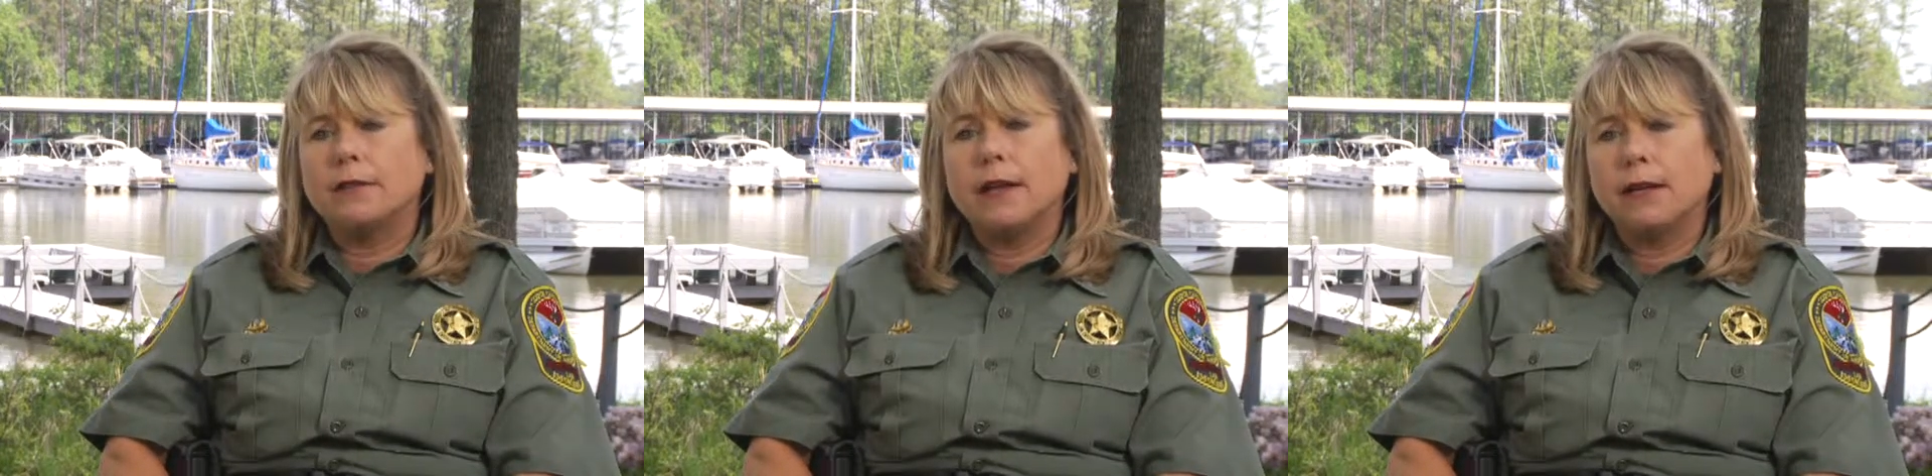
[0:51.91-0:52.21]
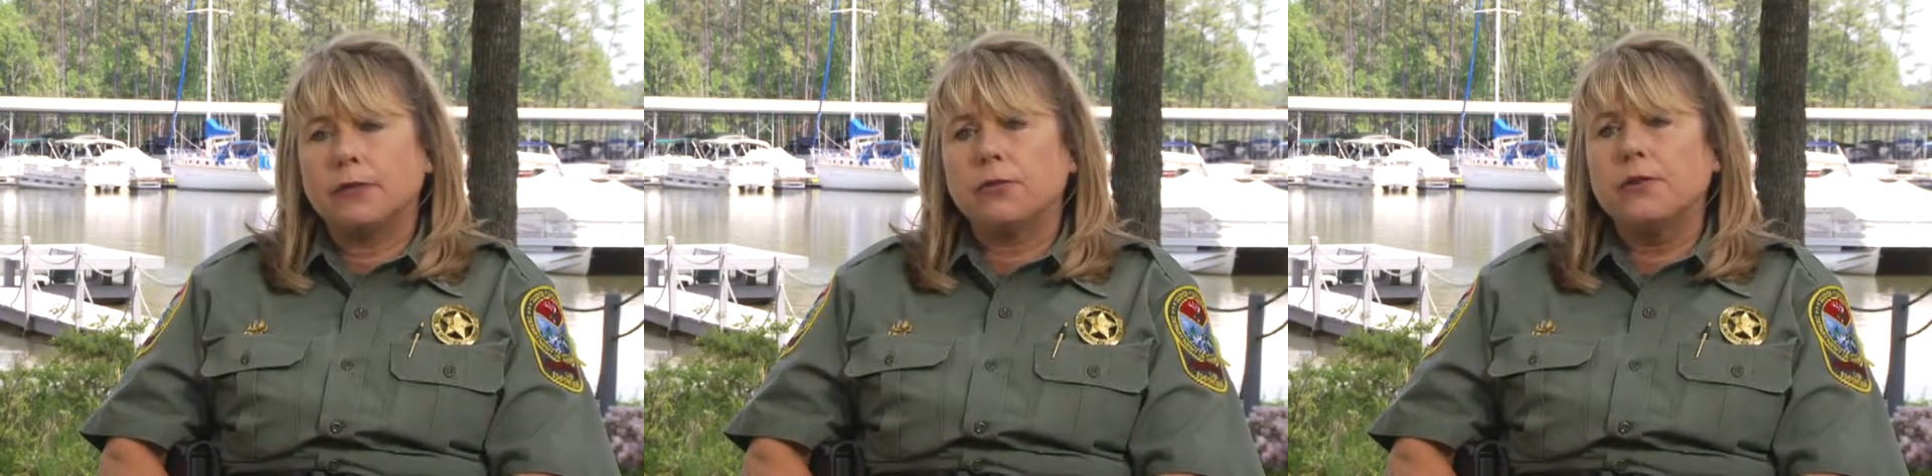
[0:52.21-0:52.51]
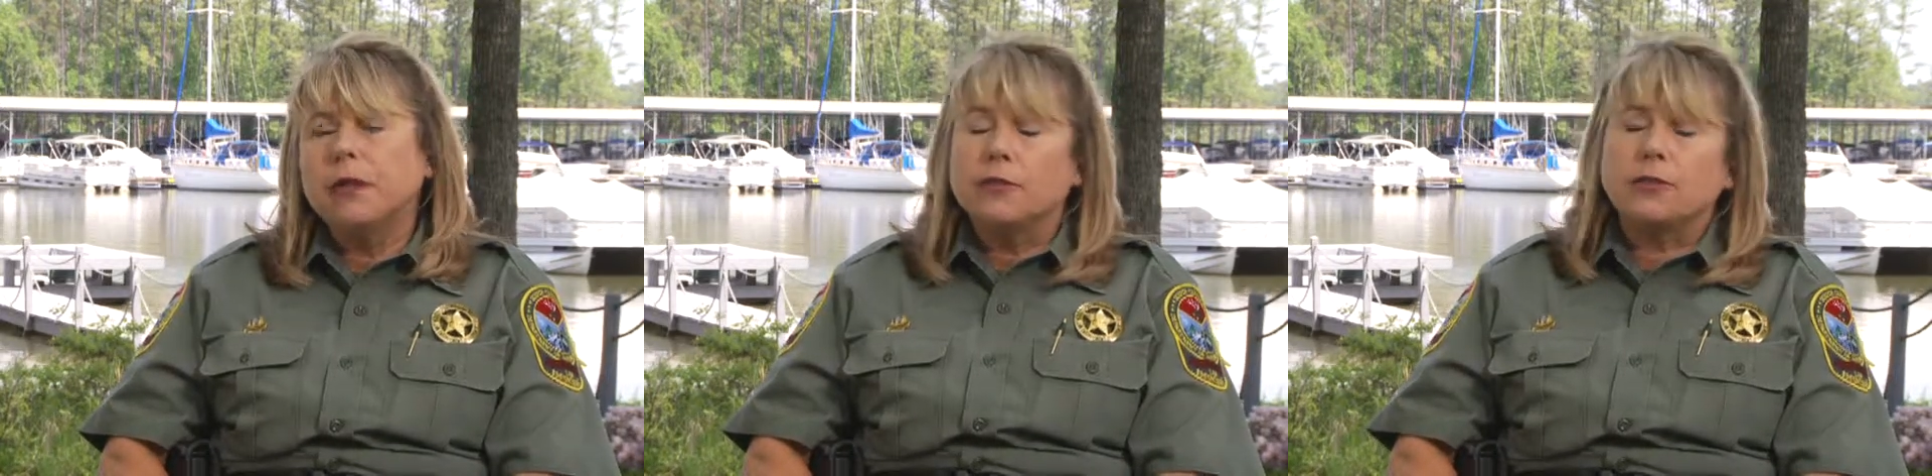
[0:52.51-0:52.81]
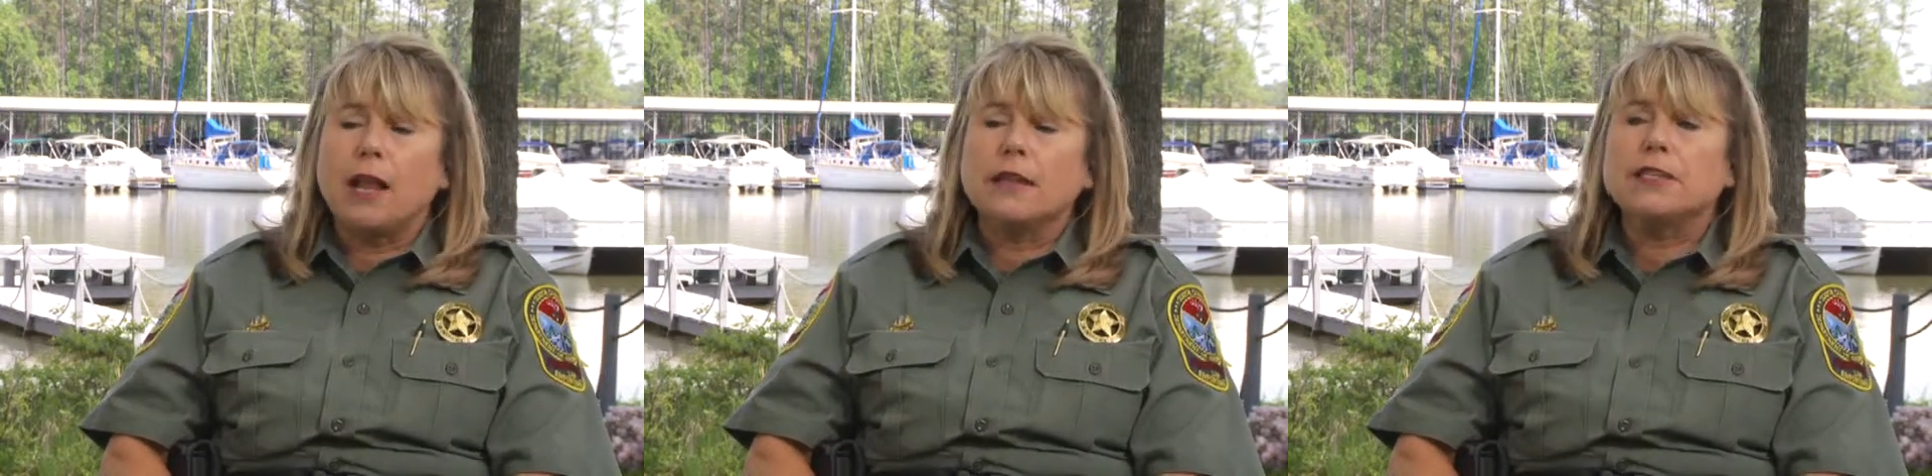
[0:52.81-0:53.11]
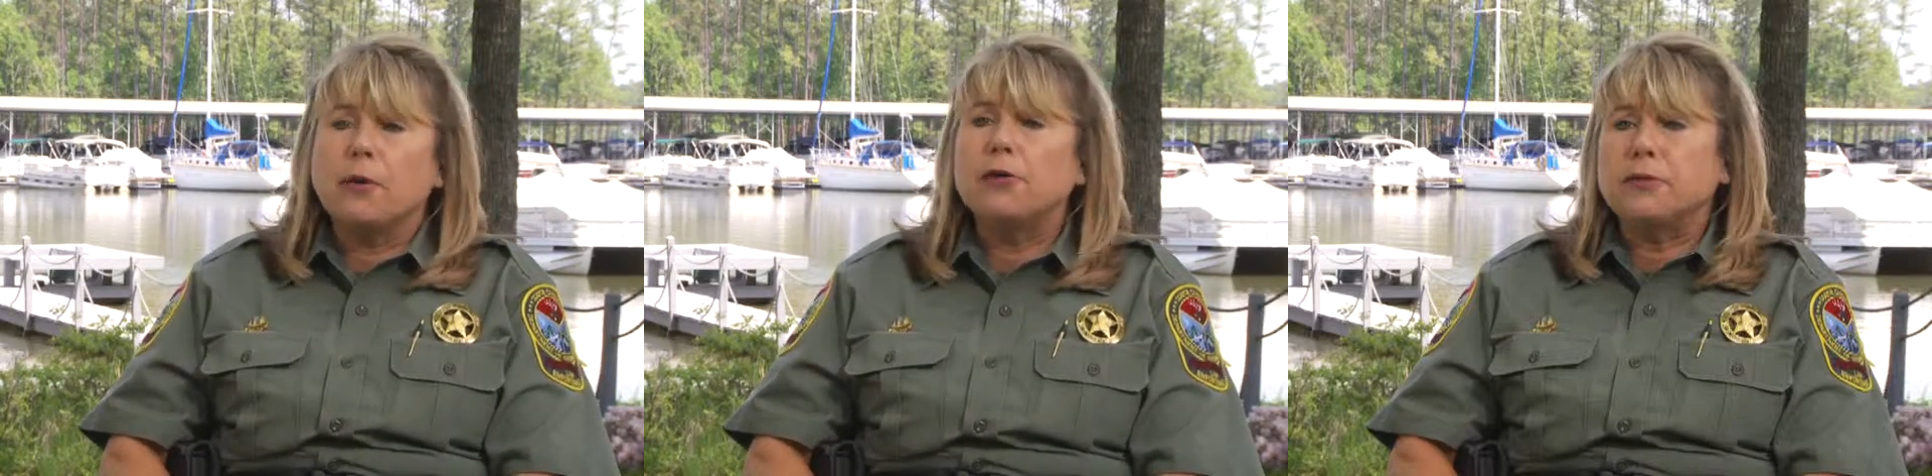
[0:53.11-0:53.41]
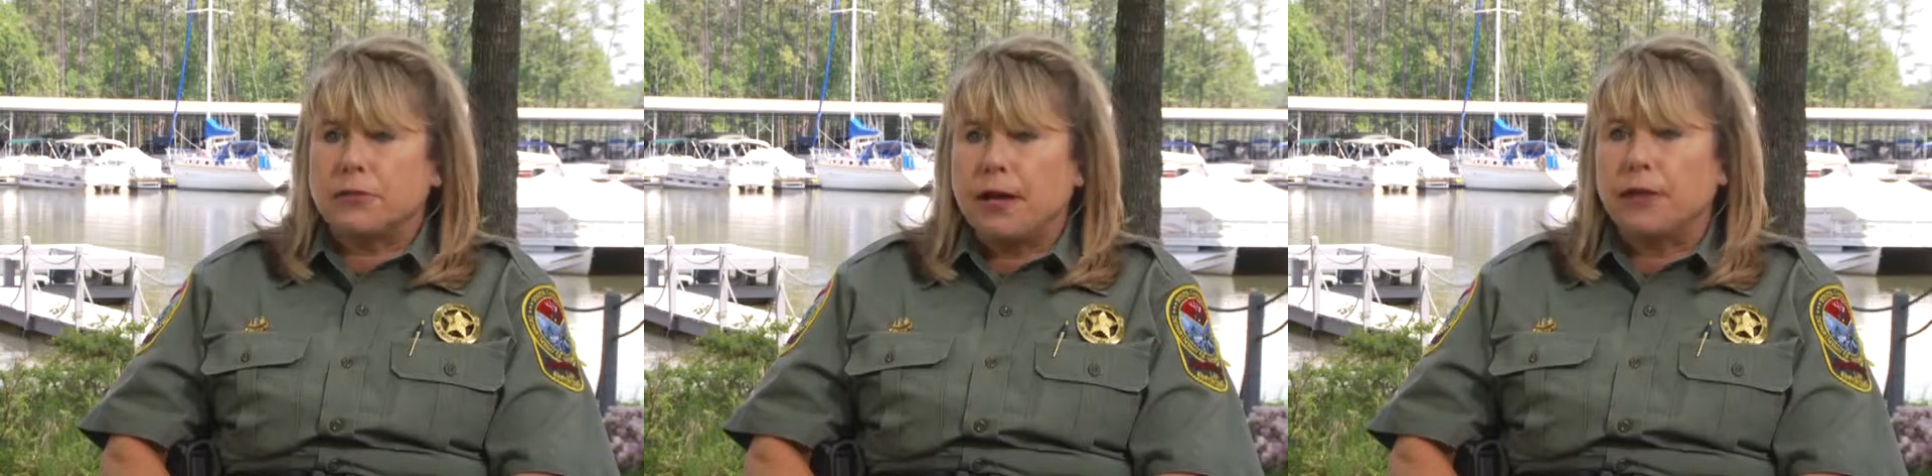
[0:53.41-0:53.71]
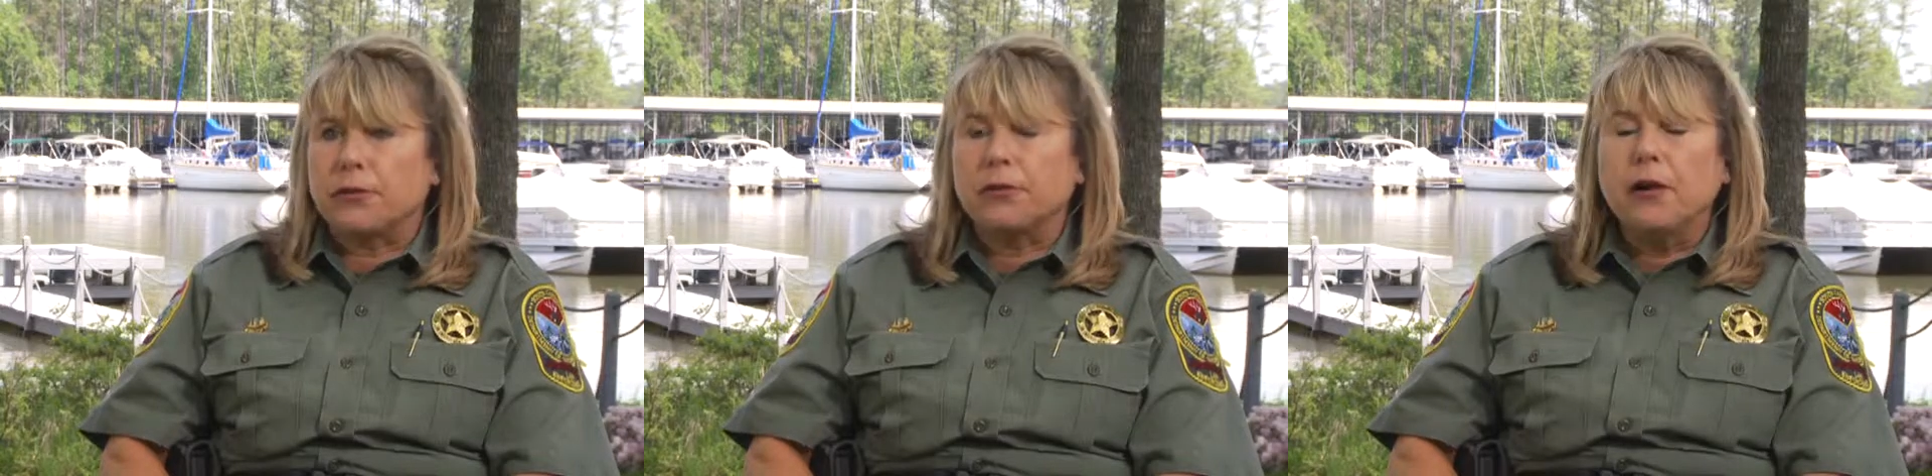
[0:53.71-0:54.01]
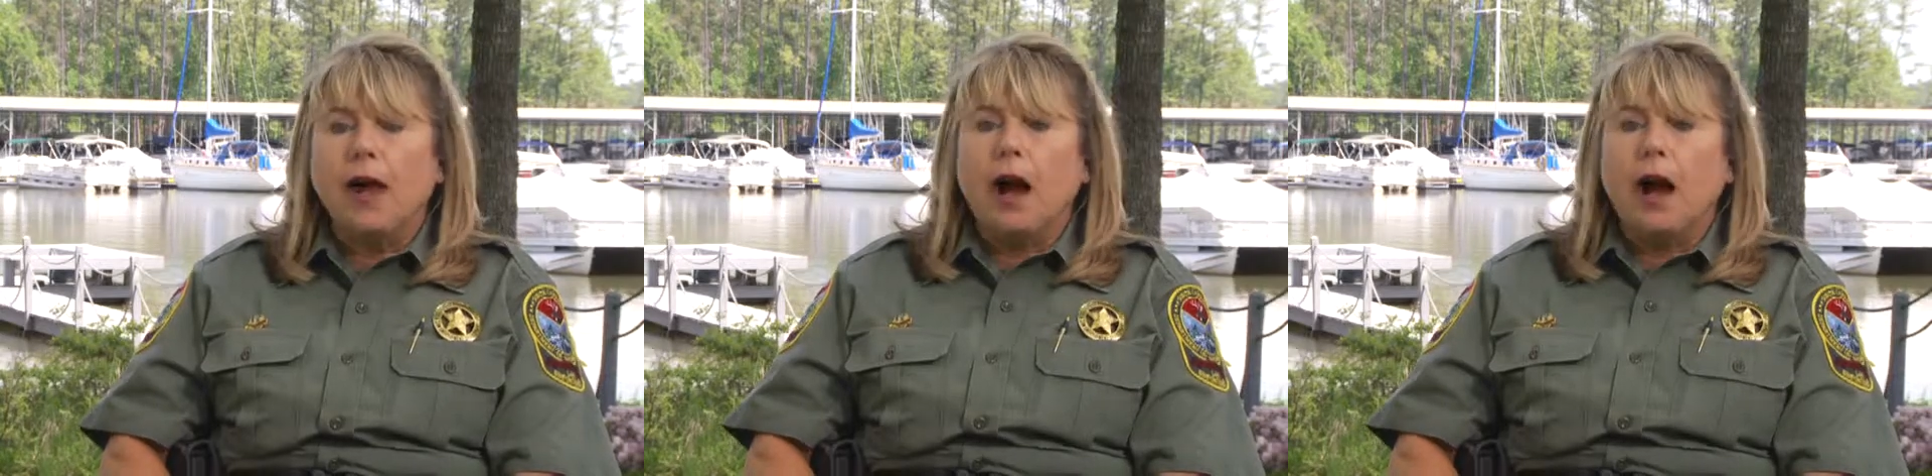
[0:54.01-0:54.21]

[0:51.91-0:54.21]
detector, just like a smoke detector.